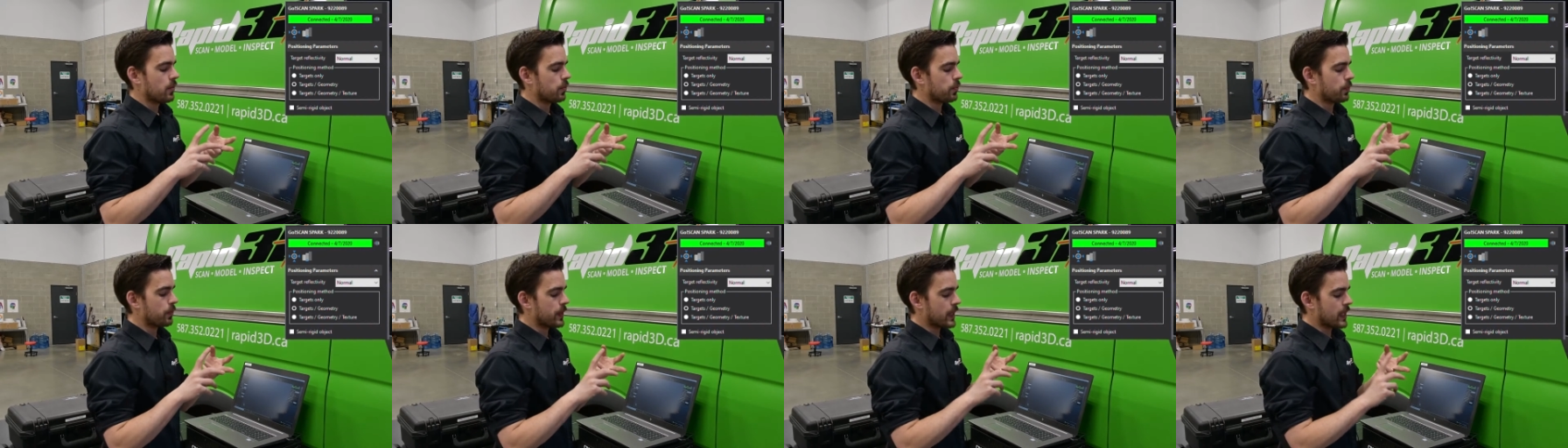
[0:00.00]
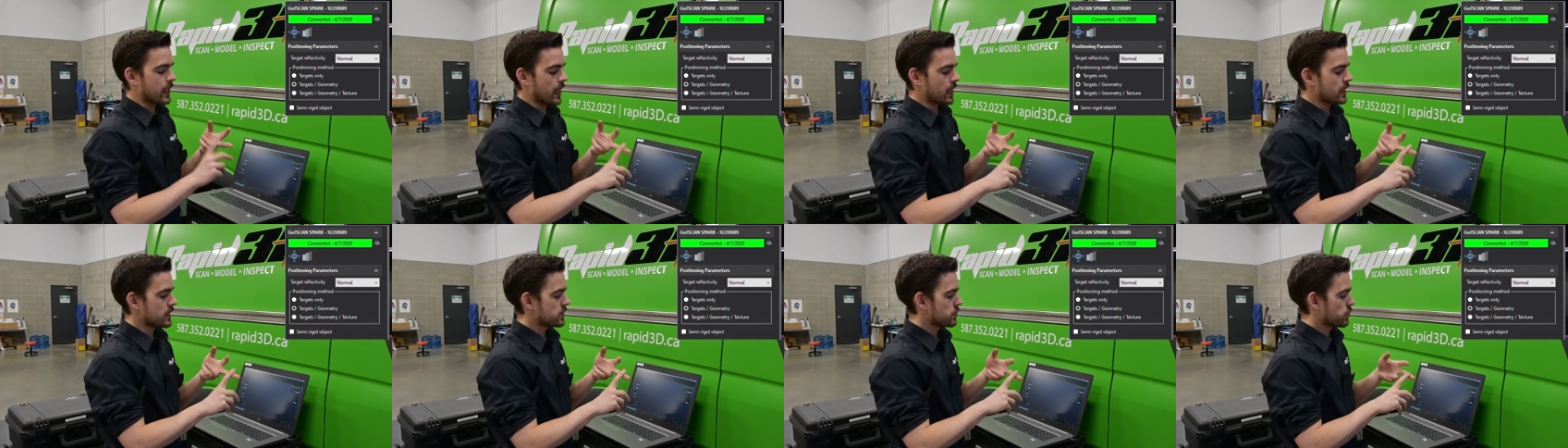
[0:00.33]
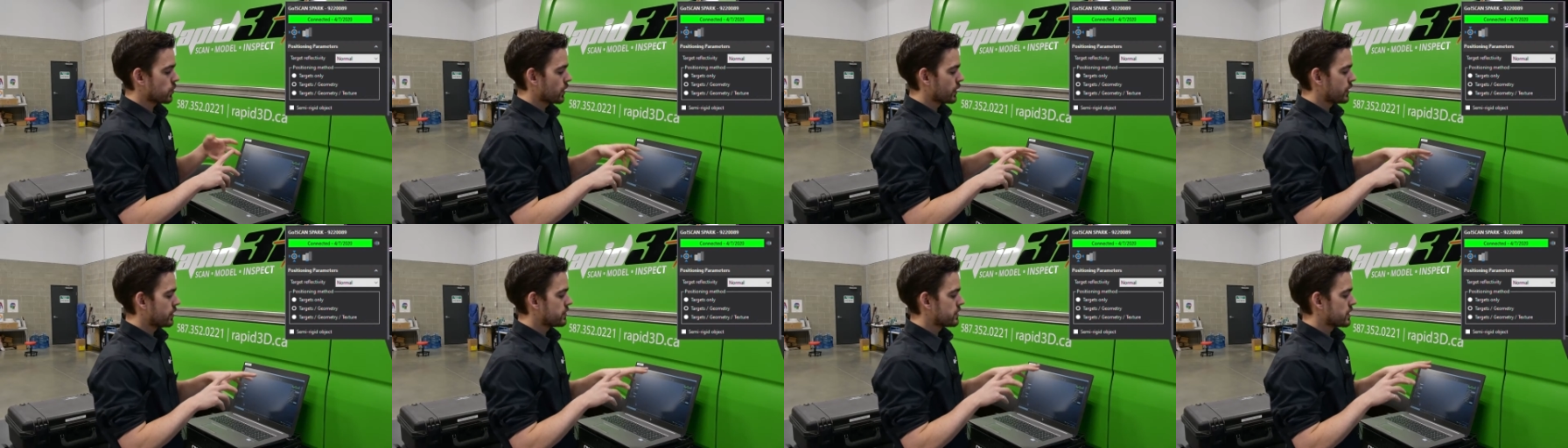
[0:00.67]
Because
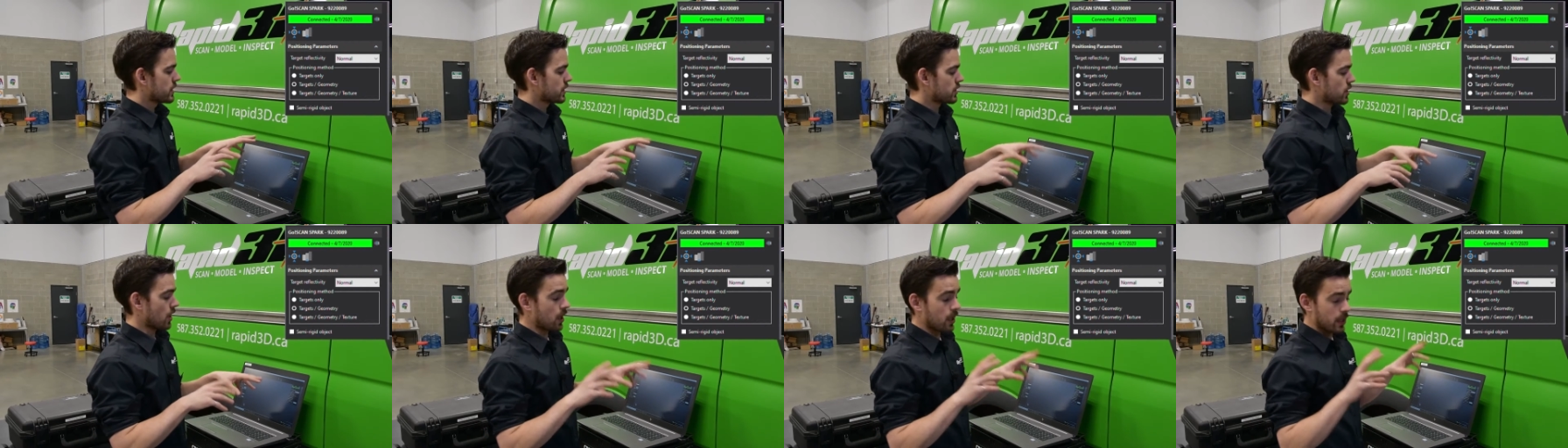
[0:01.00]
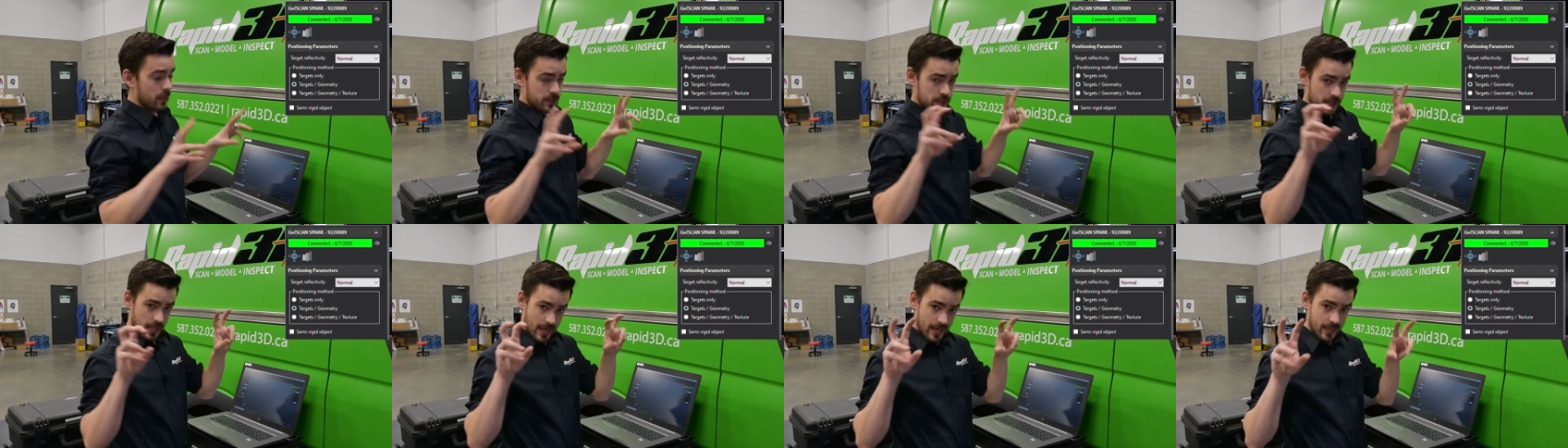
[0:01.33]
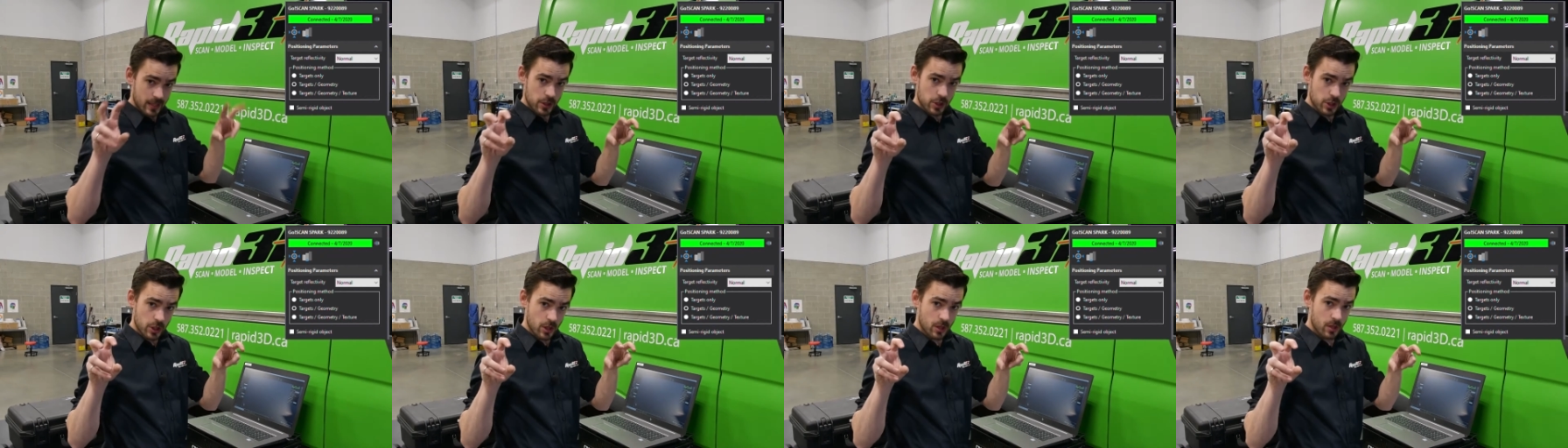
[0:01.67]
we're using targets
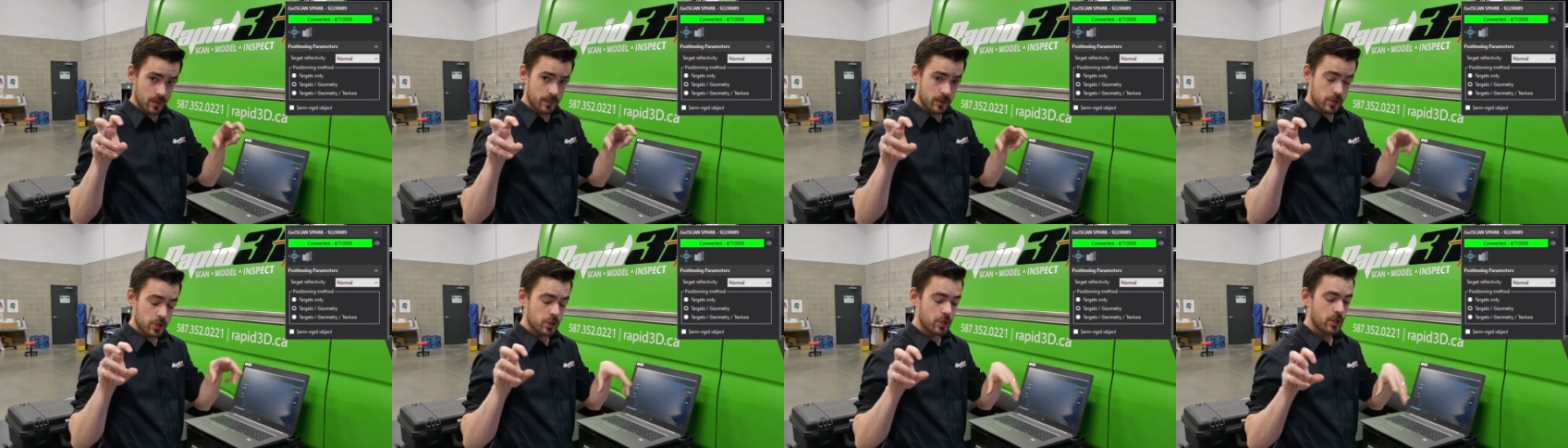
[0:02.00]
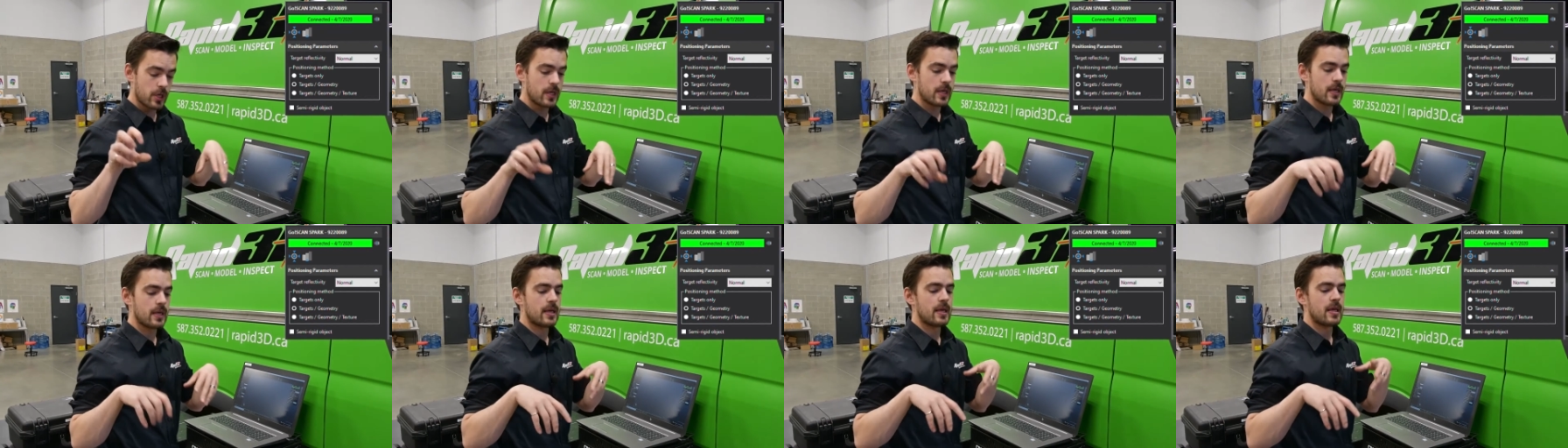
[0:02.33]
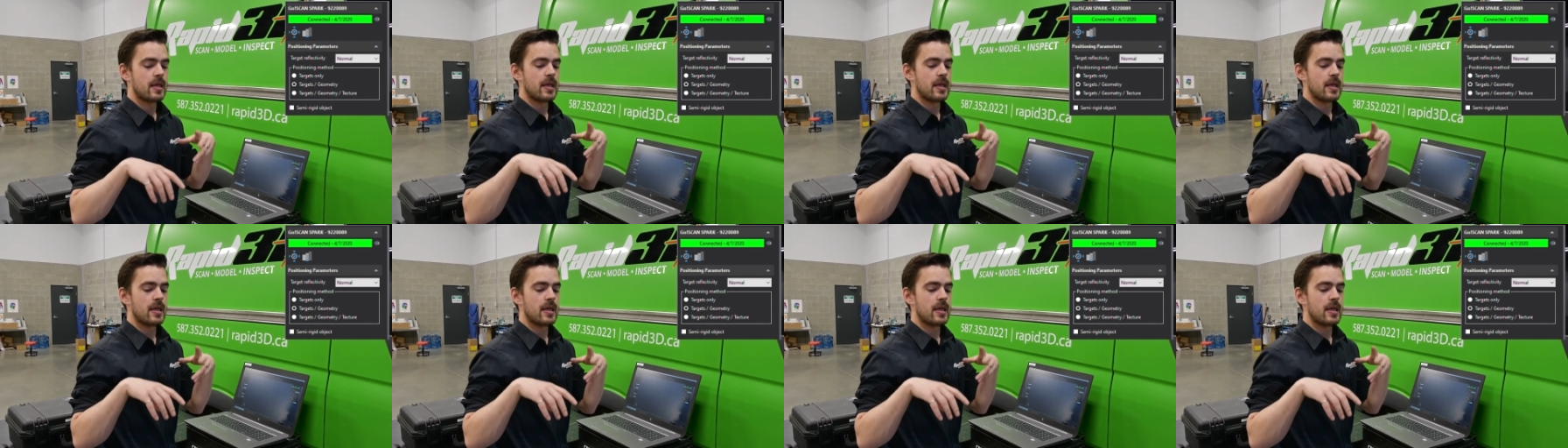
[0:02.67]
and geometry,